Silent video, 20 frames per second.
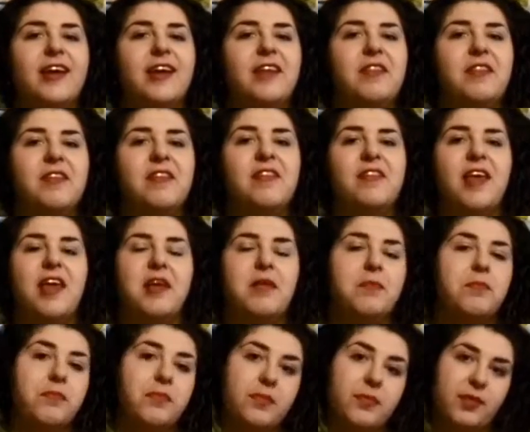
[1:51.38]
in the same
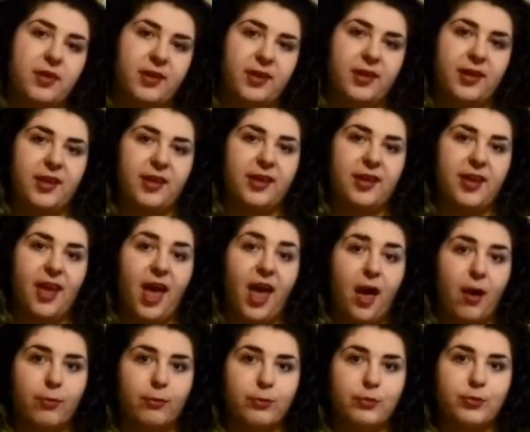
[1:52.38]

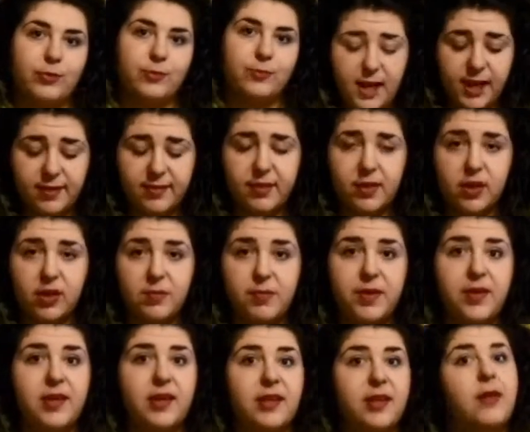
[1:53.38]
house. Let's talk a
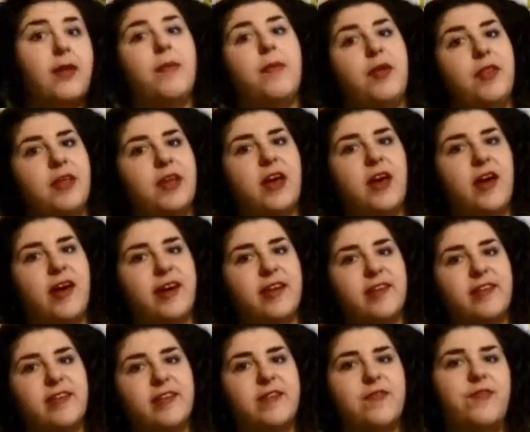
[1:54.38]
bit about the
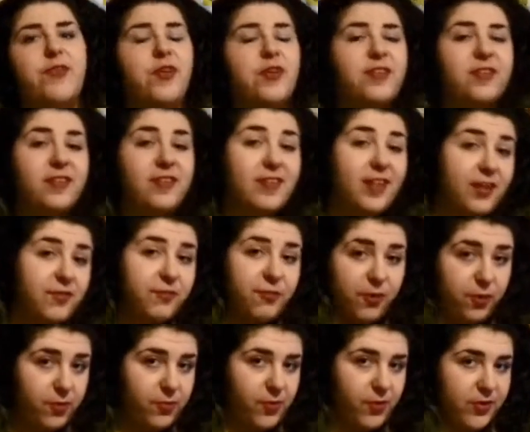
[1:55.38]
characters. First and
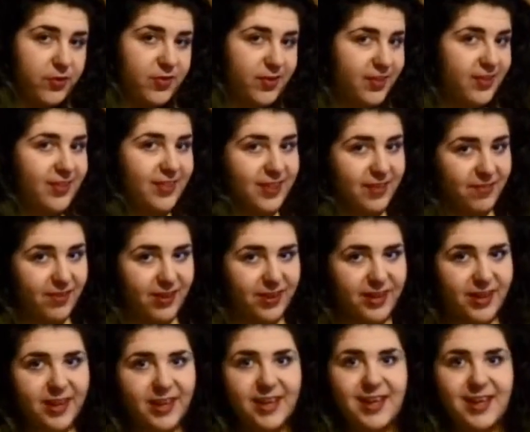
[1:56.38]
foremost is Steven.